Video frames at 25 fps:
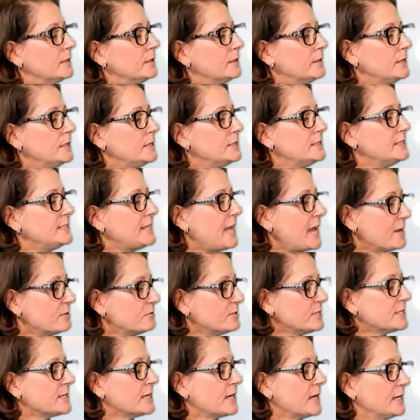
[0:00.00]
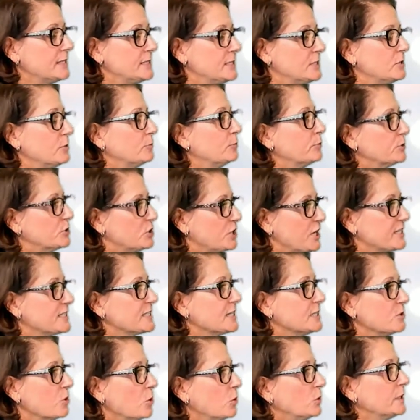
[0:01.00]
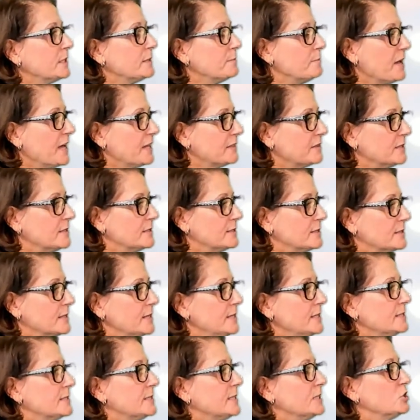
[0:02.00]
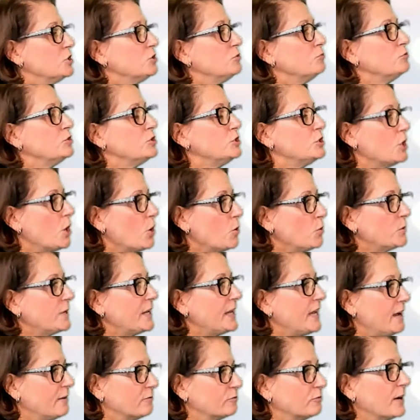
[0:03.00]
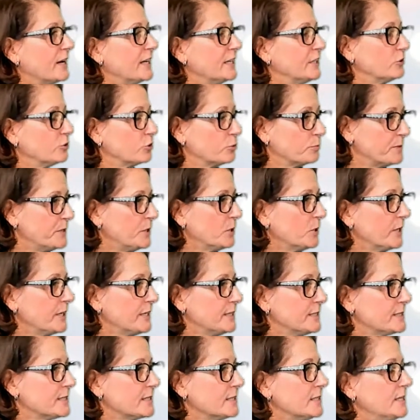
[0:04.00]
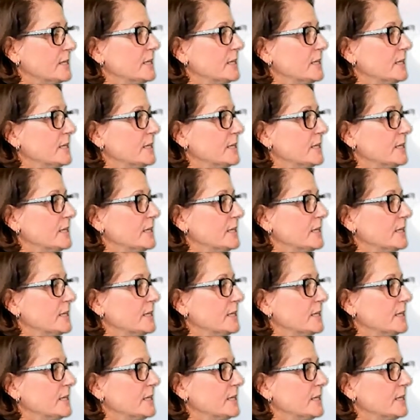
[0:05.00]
The downside to progestin-only methods is that you don't have regular periods.